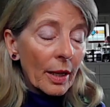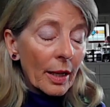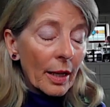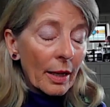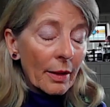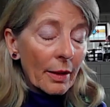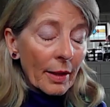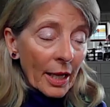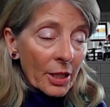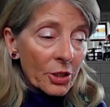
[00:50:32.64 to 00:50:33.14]

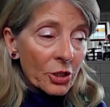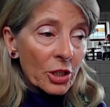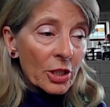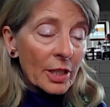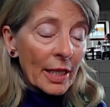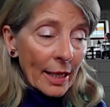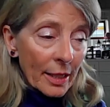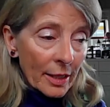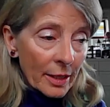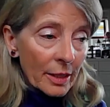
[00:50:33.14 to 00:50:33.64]
had just
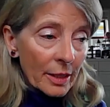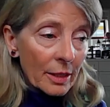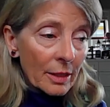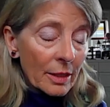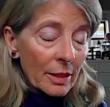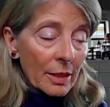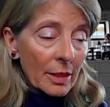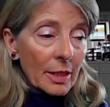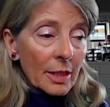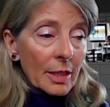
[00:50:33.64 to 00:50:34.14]
ended,
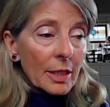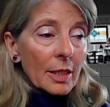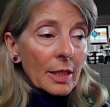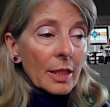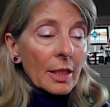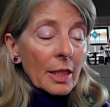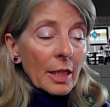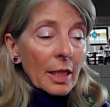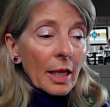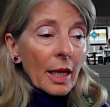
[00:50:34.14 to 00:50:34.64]

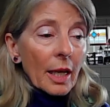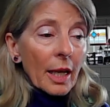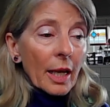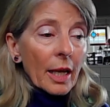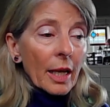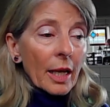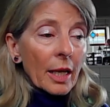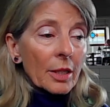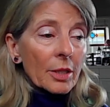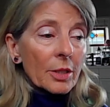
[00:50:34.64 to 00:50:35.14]

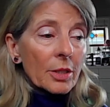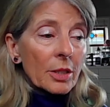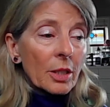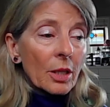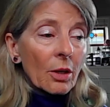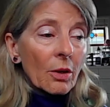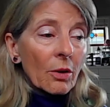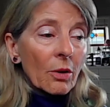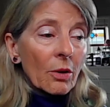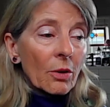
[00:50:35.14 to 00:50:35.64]
and
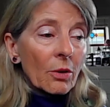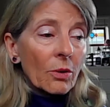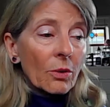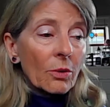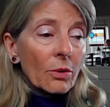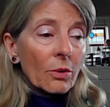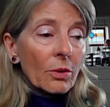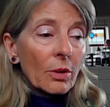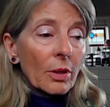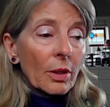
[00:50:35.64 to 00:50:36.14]

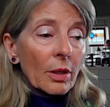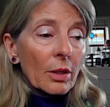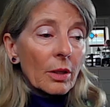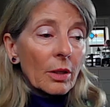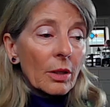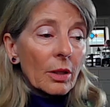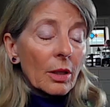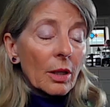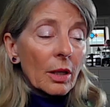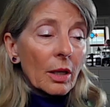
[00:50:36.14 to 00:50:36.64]
so
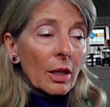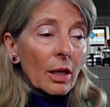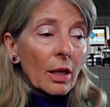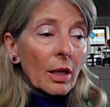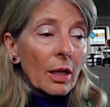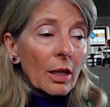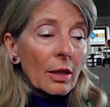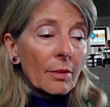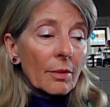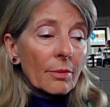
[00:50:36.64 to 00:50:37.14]

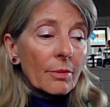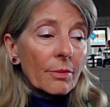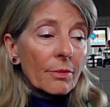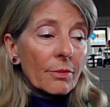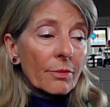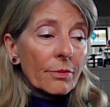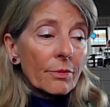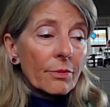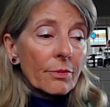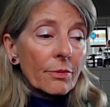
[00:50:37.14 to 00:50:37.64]
um,
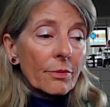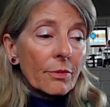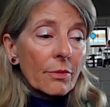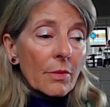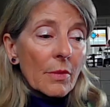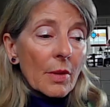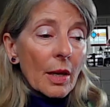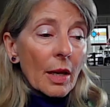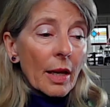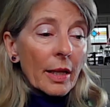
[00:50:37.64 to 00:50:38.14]

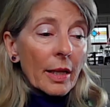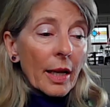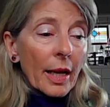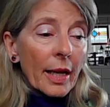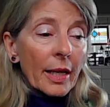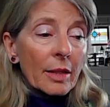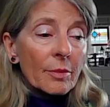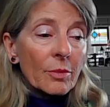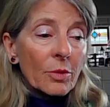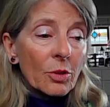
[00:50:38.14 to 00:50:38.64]
and I
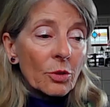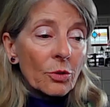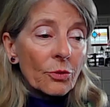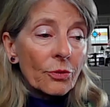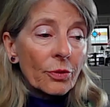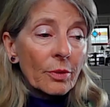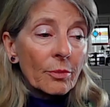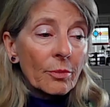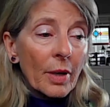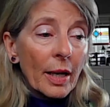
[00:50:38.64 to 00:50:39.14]
had moved
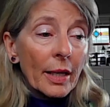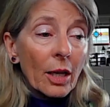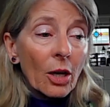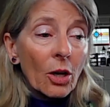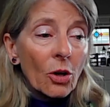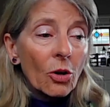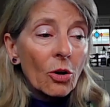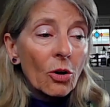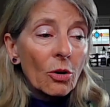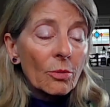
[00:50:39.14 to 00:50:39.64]
from my
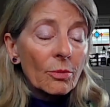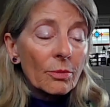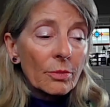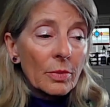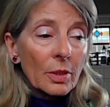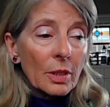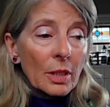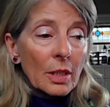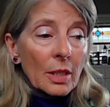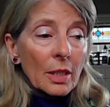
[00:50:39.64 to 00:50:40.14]
home
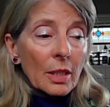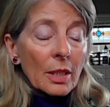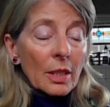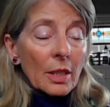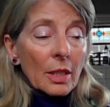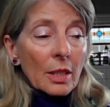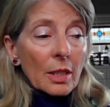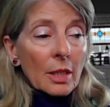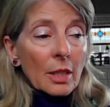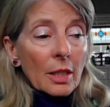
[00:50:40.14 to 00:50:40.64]

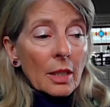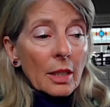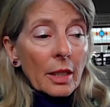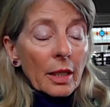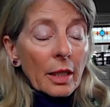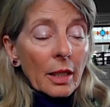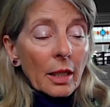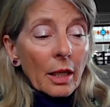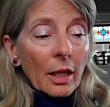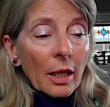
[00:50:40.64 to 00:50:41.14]

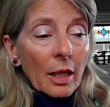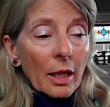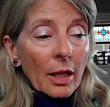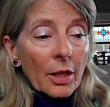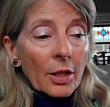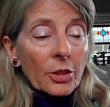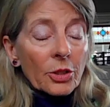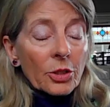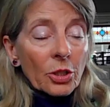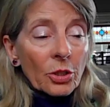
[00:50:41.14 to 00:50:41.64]

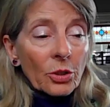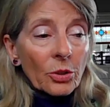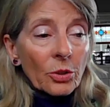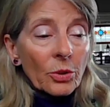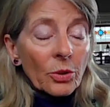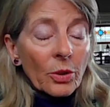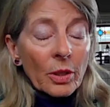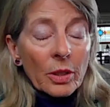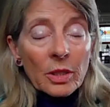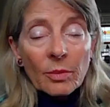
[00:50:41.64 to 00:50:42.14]

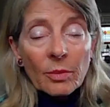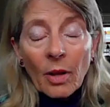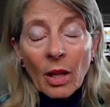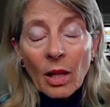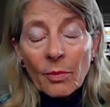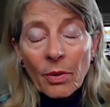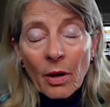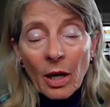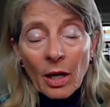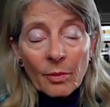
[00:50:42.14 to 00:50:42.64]
to a small
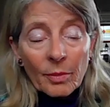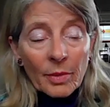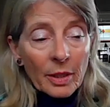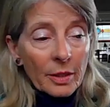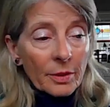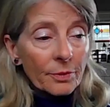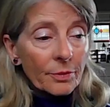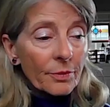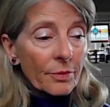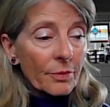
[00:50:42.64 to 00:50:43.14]

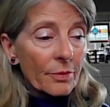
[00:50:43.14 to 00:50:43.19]
apartment,